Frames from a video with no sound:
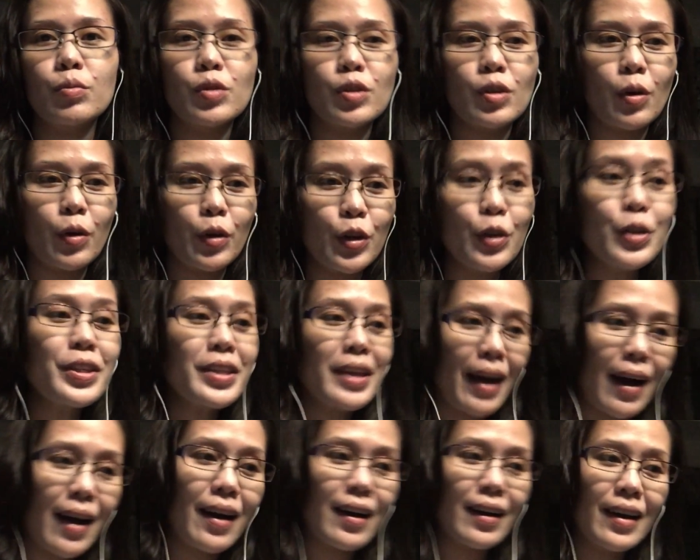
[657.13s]
So yun
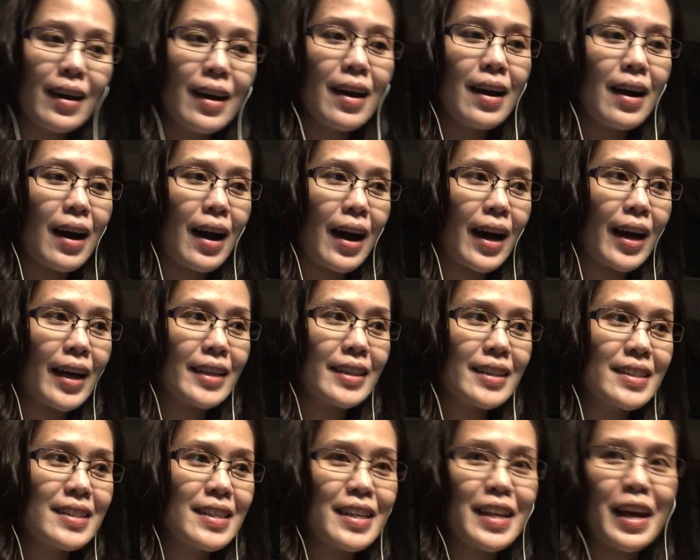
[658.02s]
nga, I
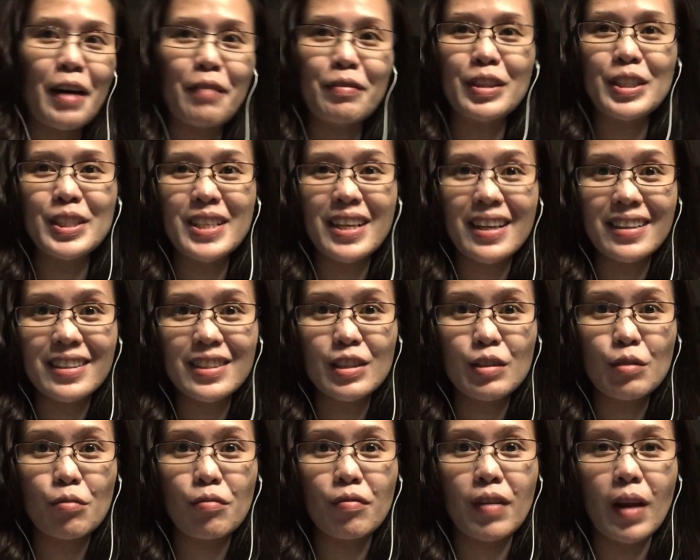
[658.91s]
did not have the chance
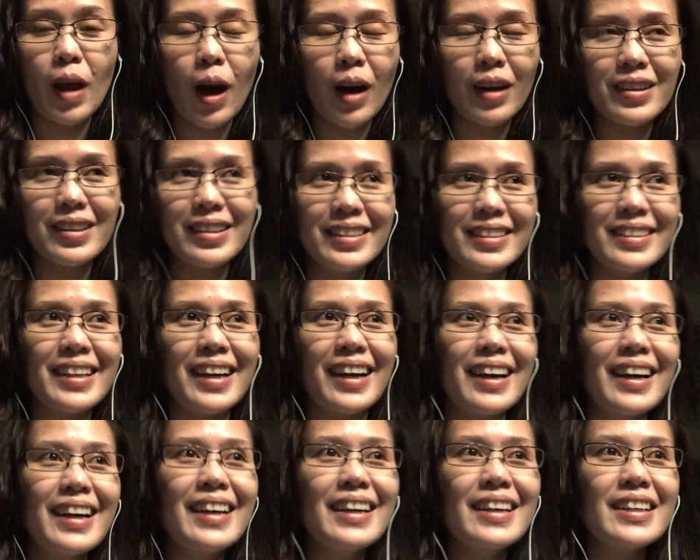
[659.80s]
to vlog na
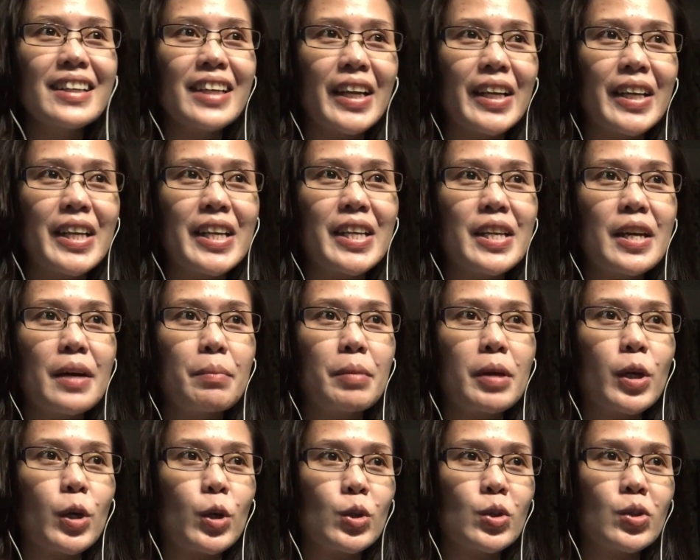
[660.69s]
kanina
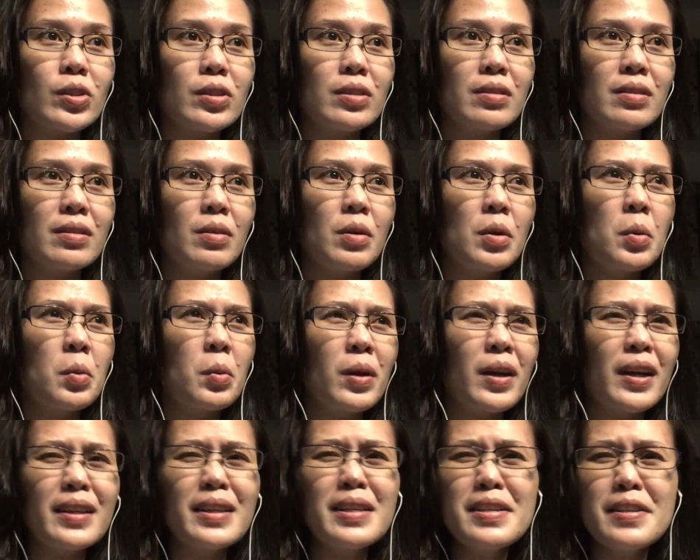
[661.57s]
because
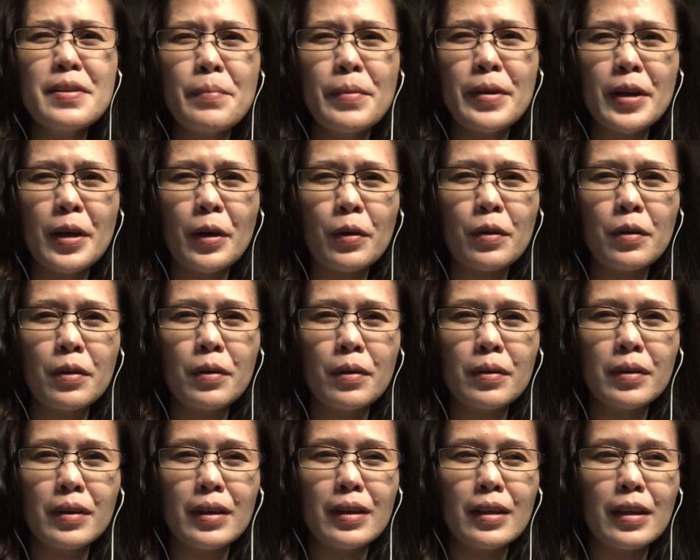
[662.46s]
wala din naman akong